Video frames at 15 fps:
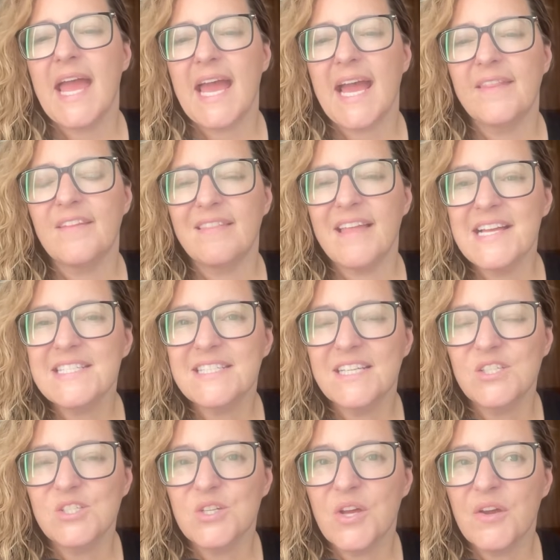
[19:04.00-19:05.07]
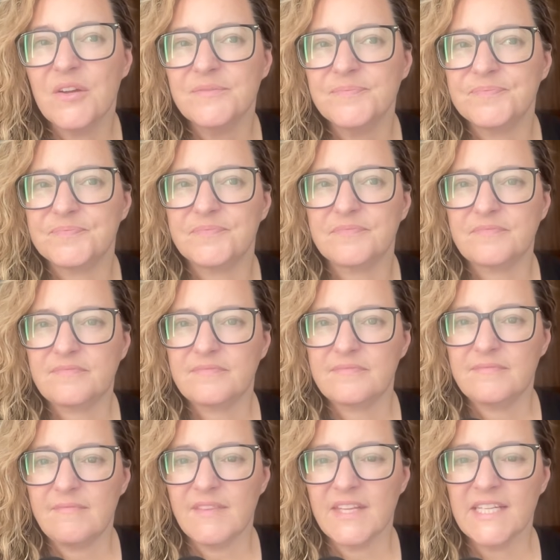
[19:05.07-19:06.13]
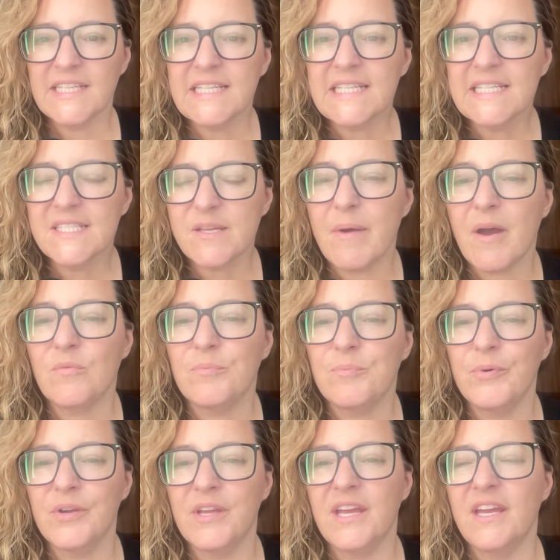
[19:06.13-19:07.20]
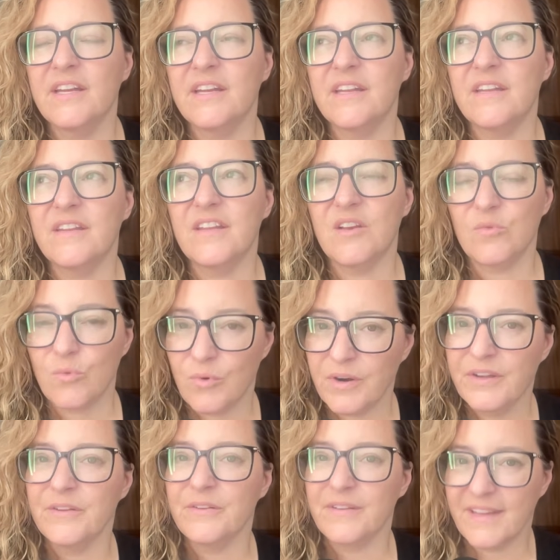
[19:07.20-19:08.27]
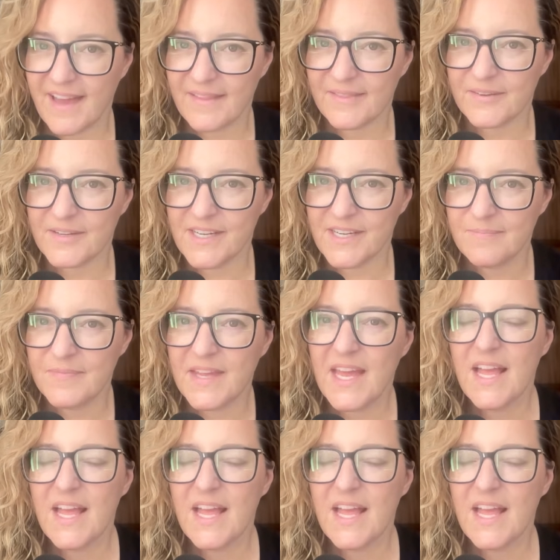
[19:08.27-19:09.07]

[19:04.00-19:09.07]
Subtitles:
And the last thing to know is about booking the Royal Gathering.